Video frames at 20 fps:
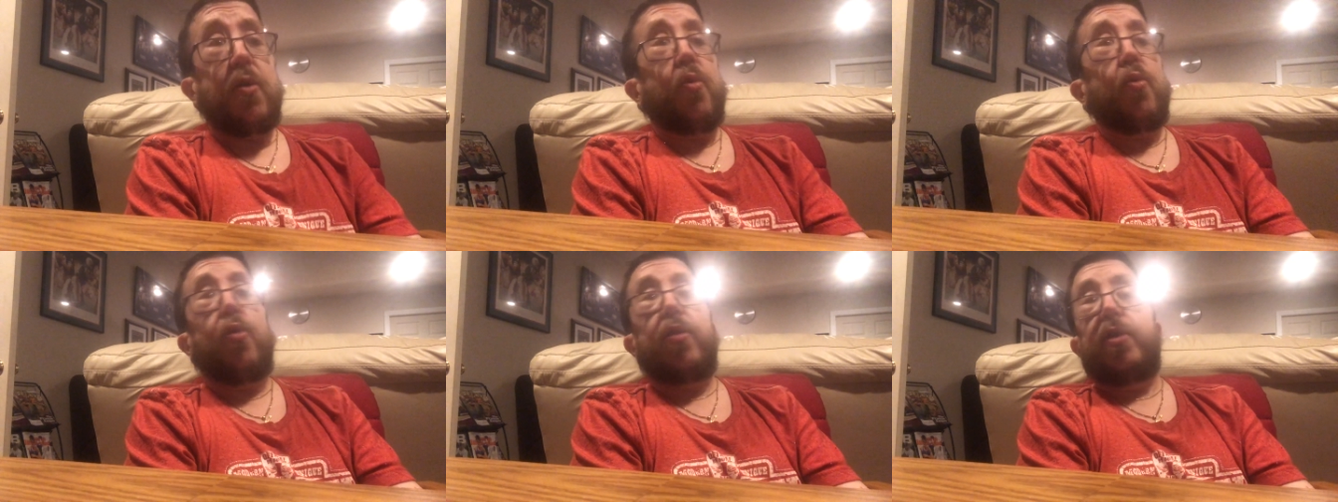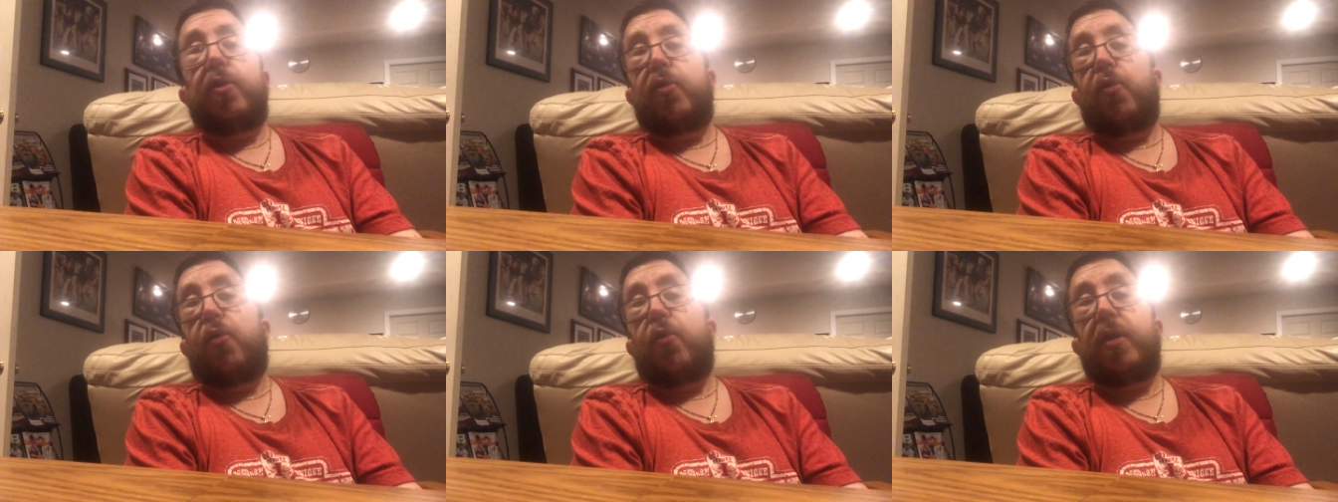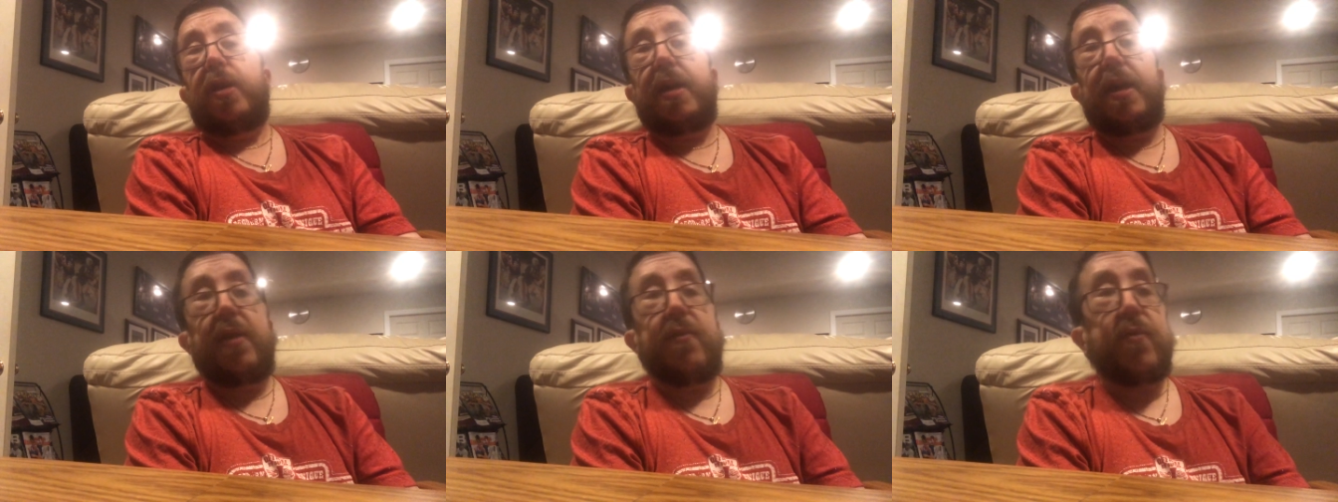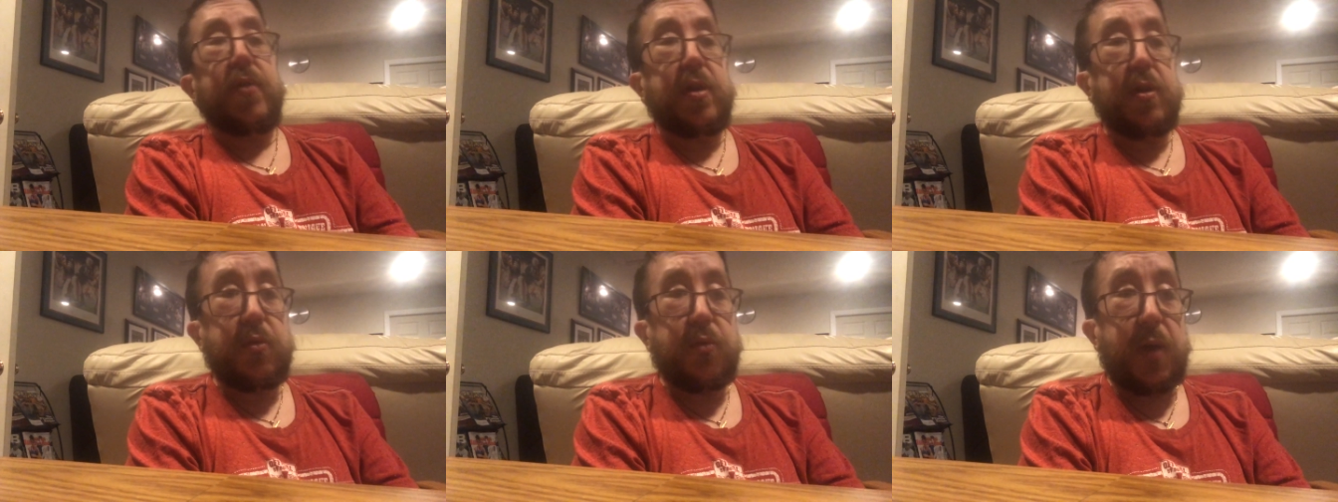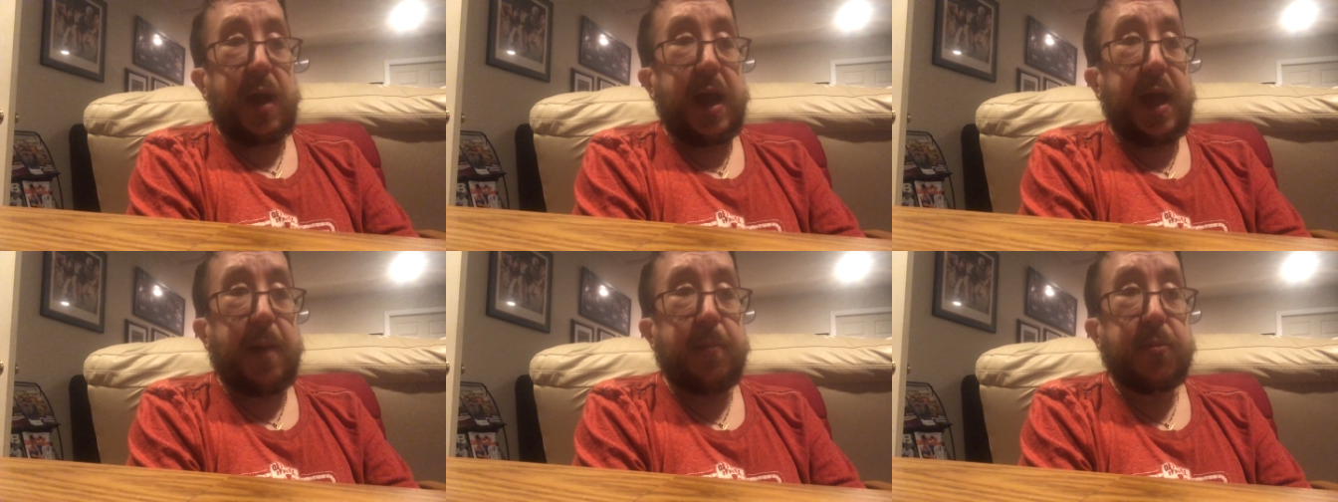or you don't give a
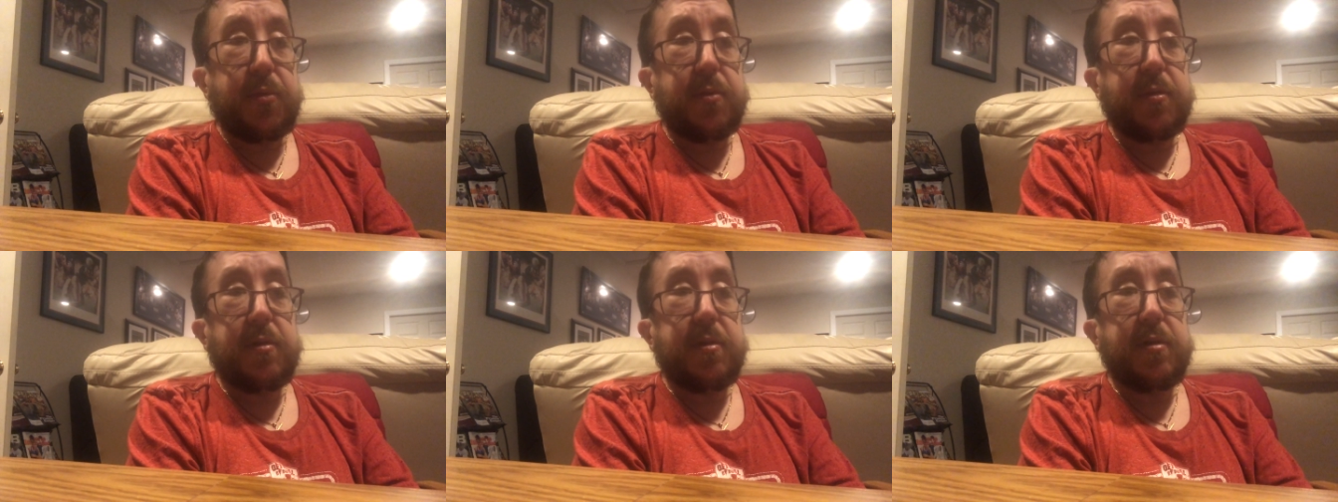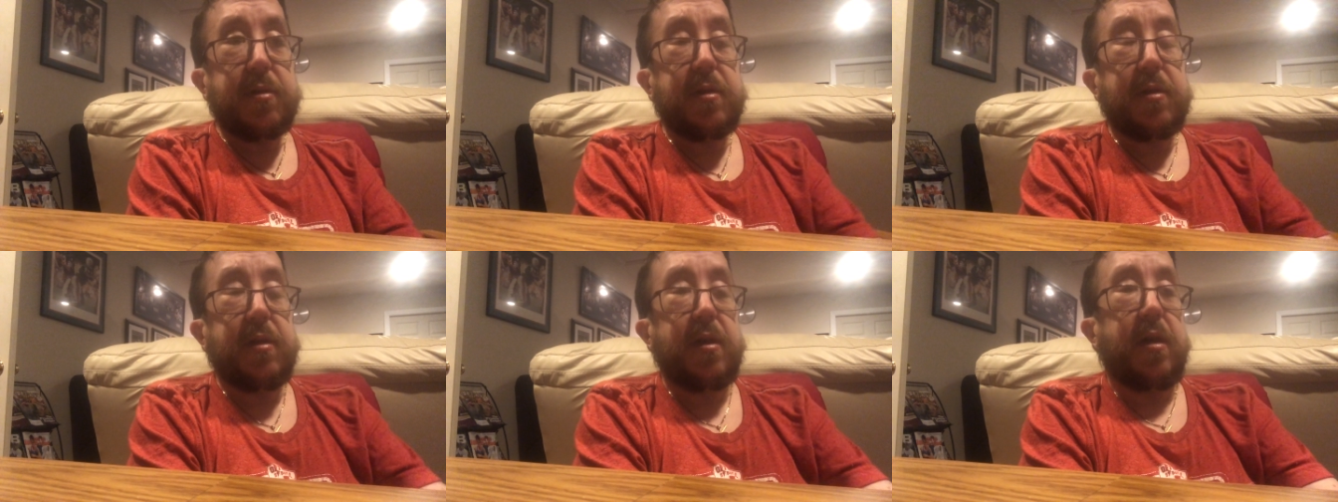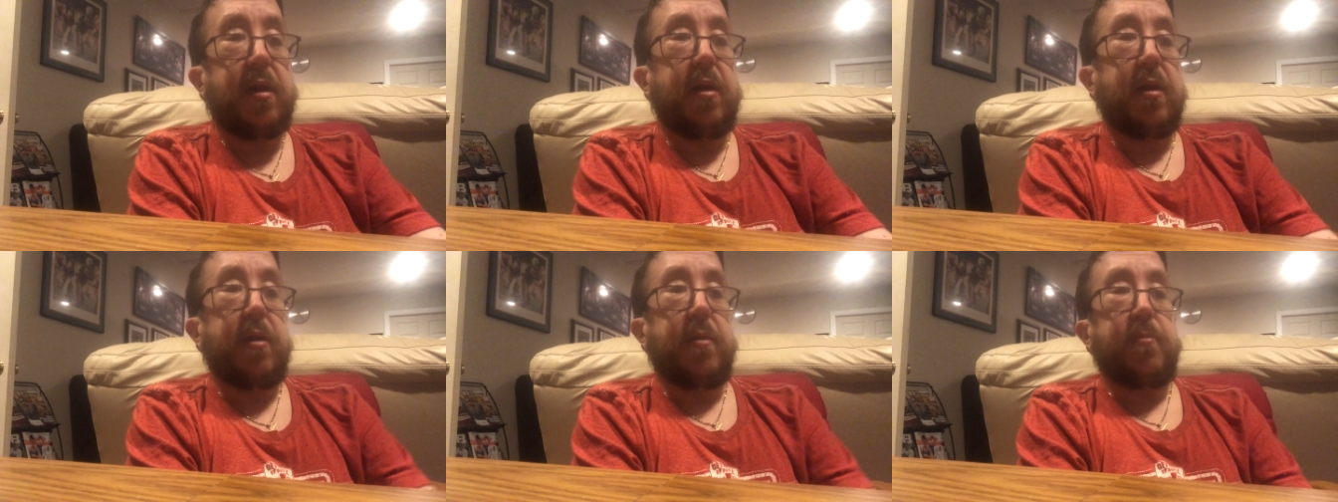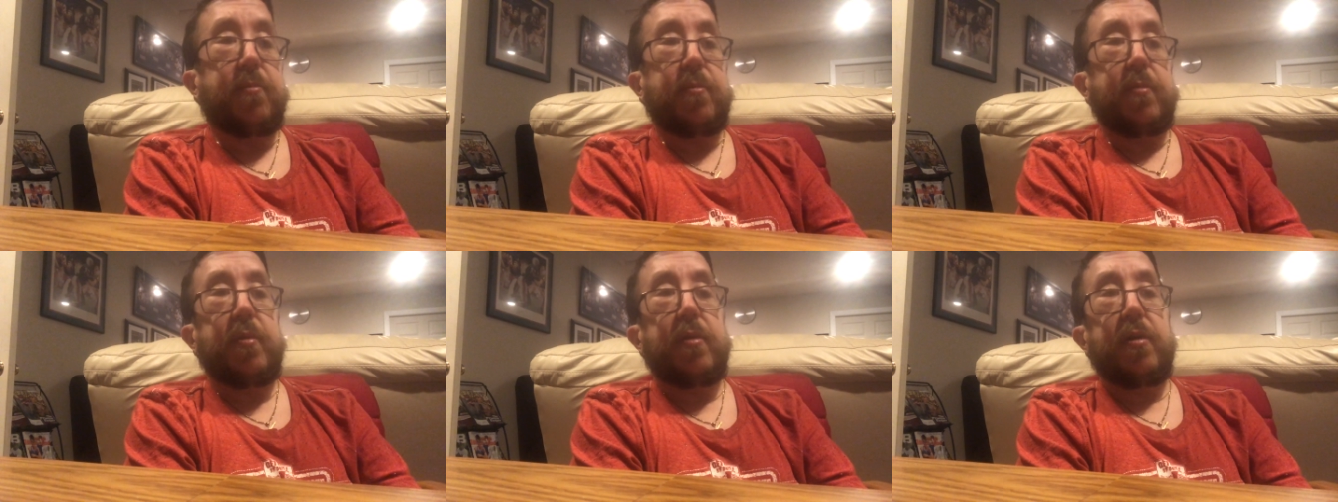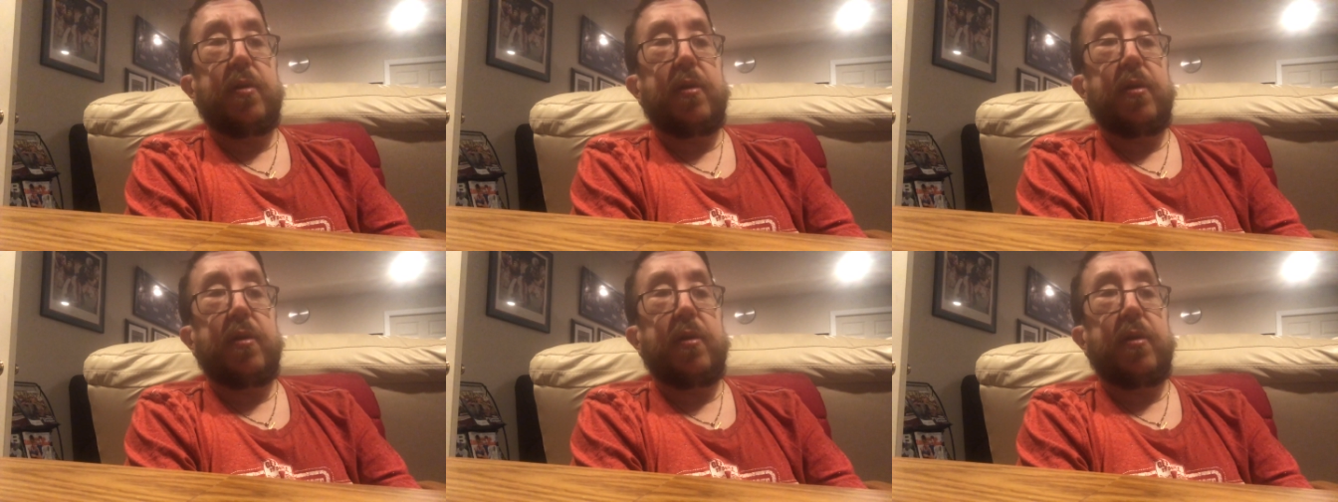crap um,